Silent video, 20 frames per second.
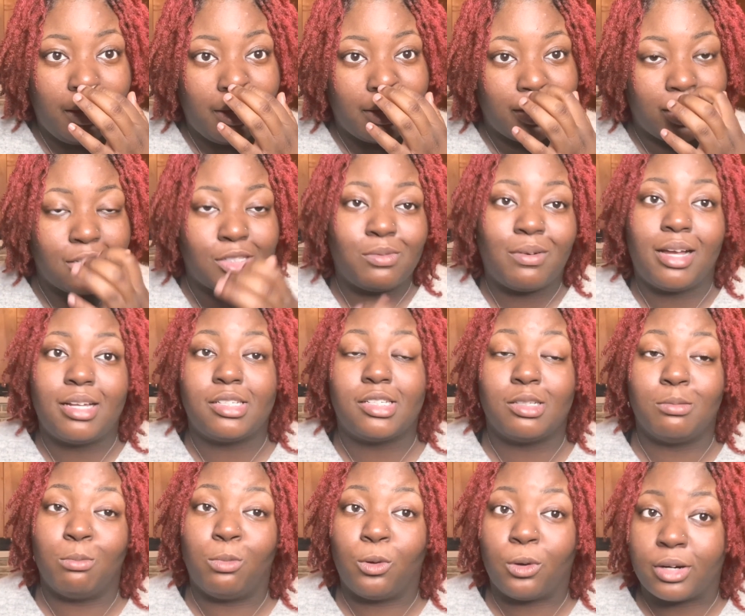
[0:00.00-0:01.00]
That's why it's
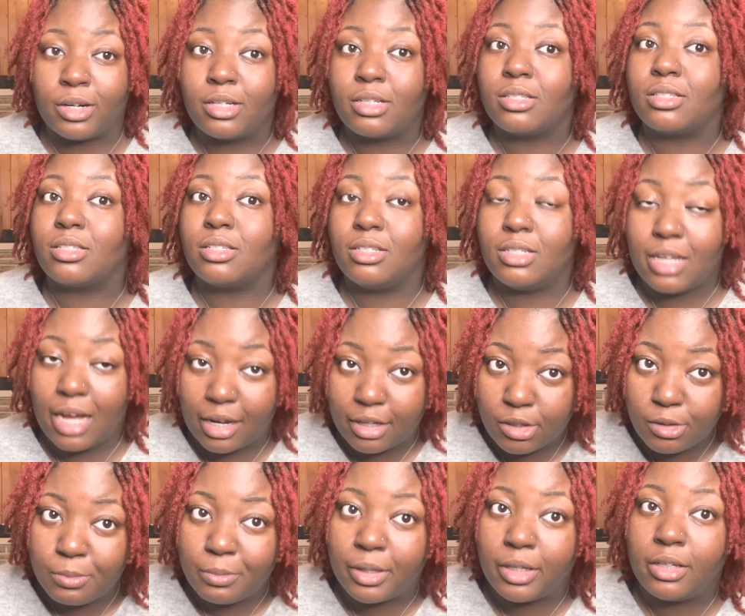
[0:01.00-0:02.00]
important to
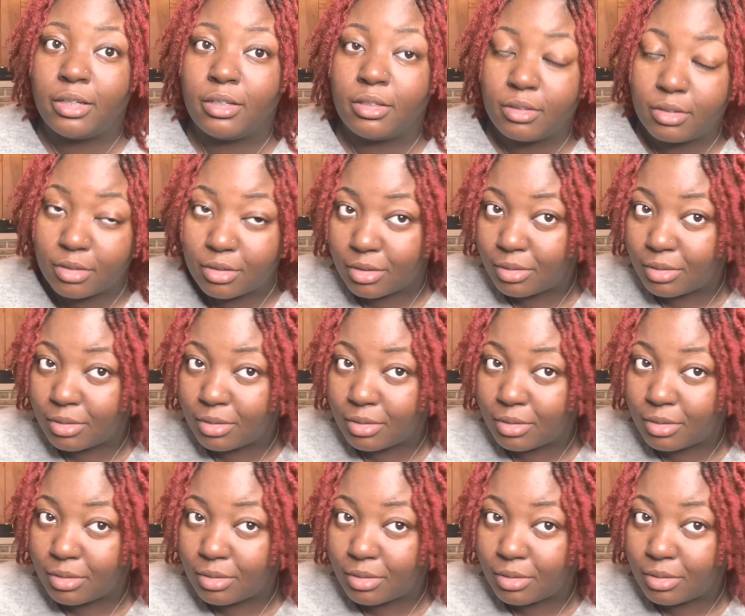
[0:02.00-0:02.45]
document it,